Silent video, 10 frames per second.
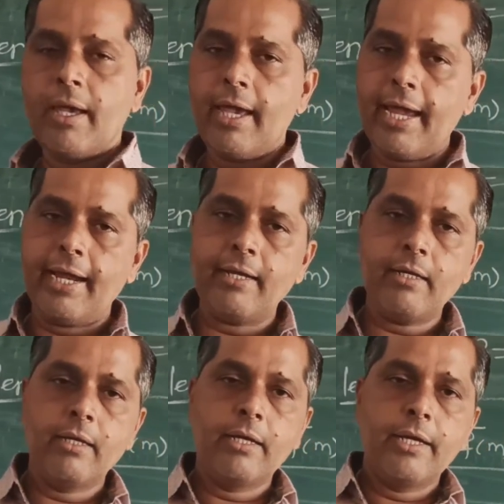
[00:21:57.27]

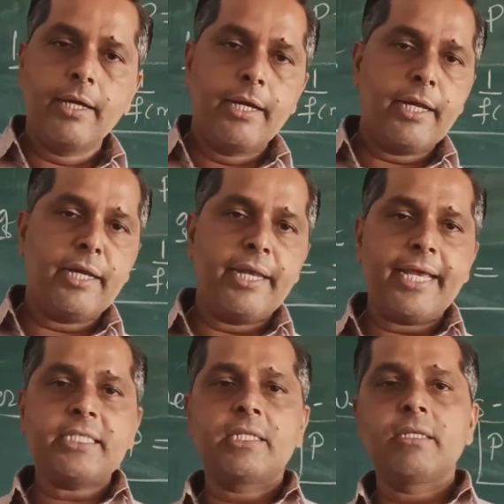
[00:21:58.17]
and in
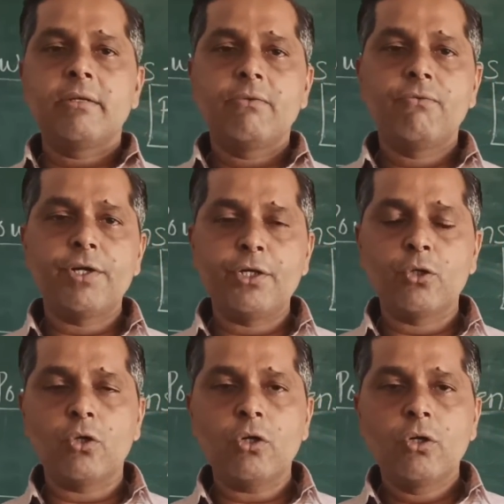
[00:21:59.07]
next
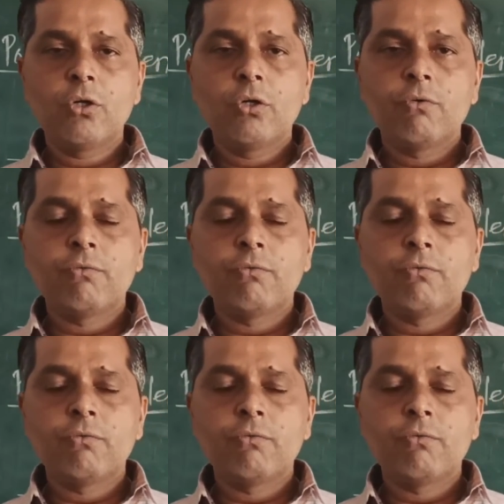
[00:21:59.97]
video